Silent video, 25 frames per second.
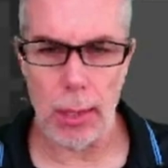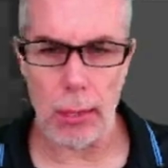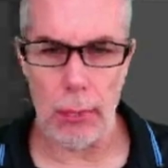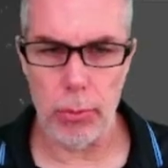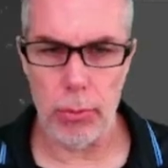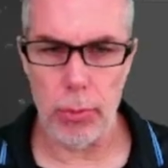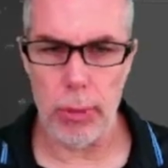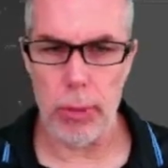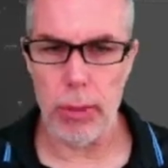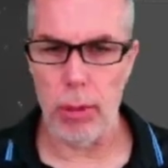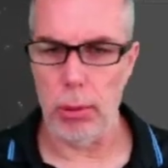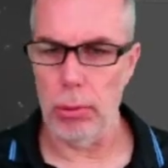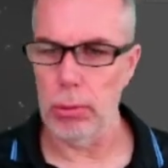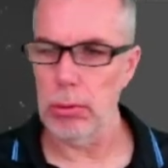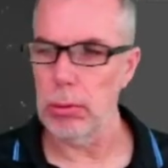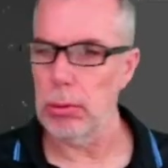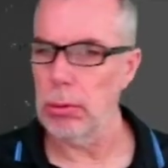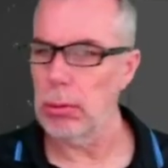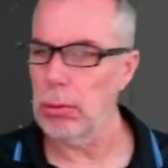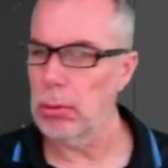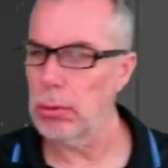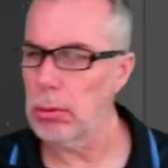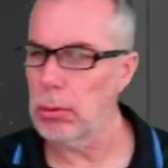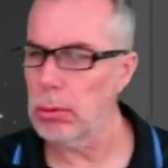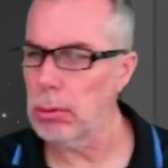we don't.
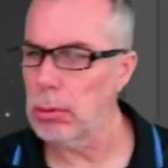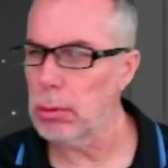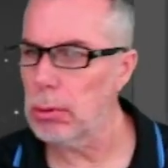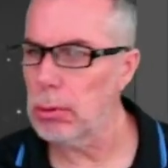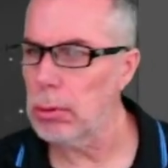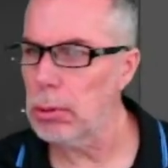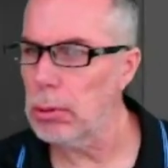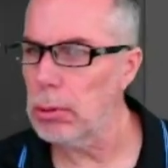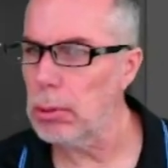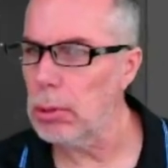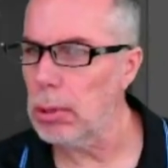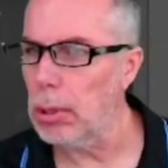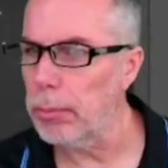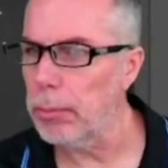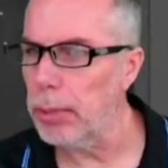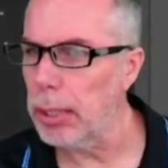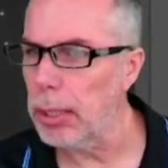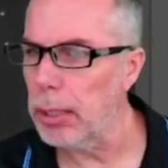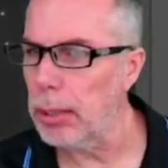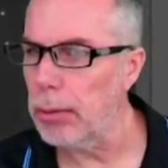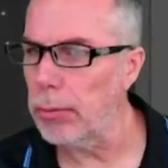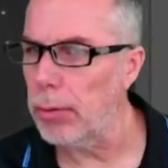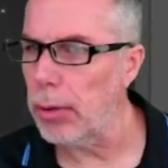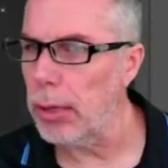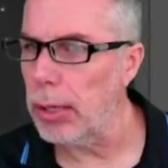I mean,
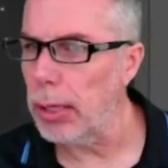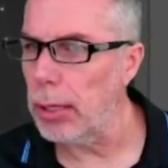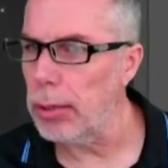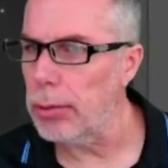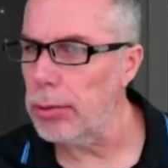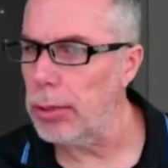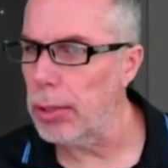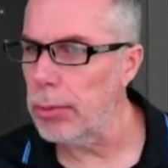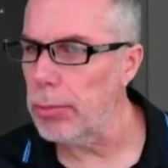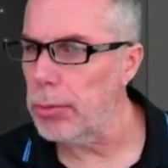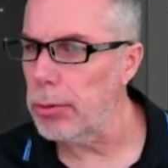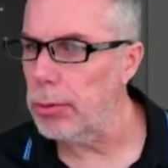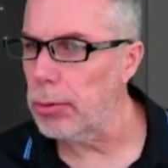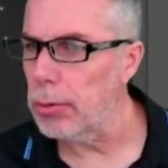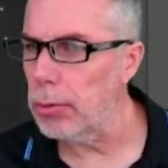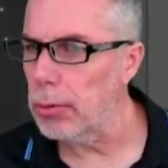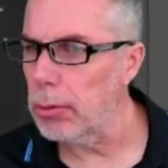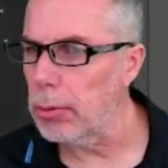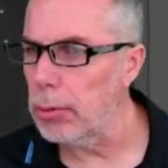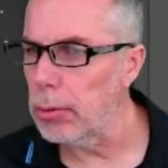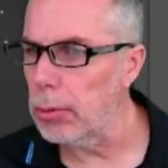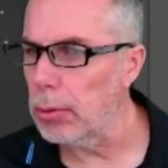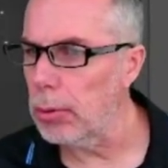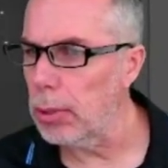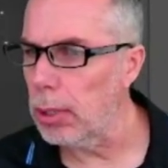everything seems
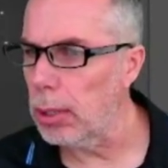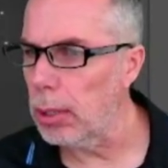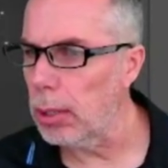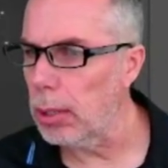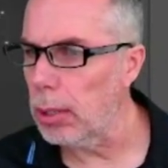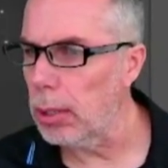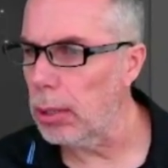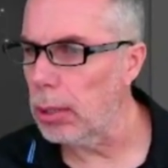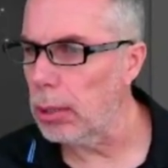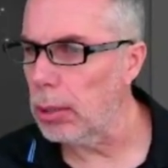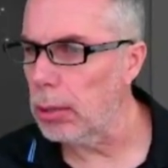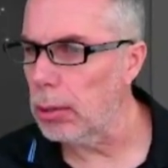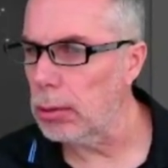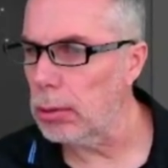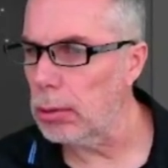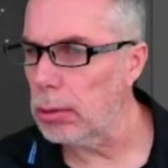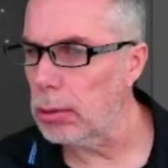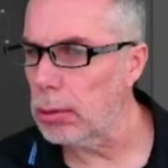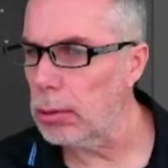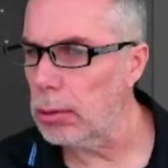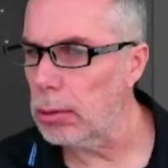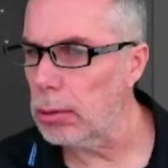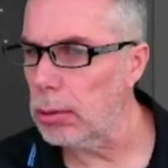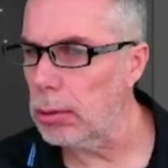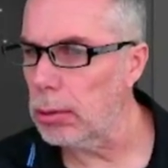to,
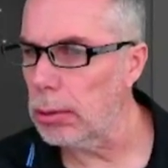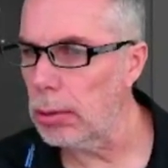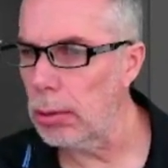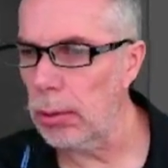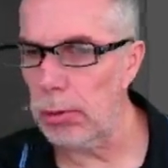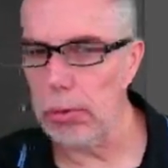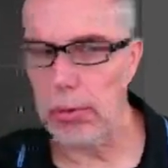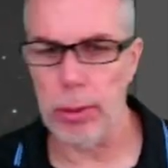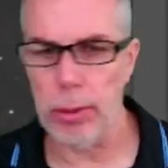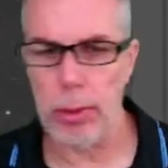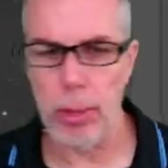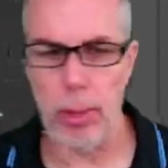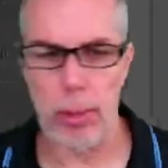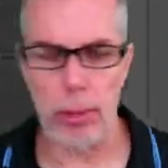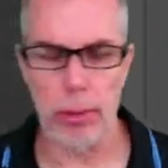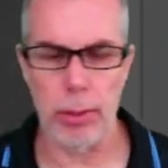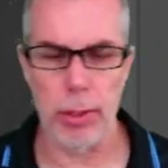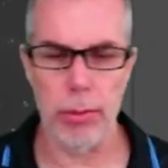on this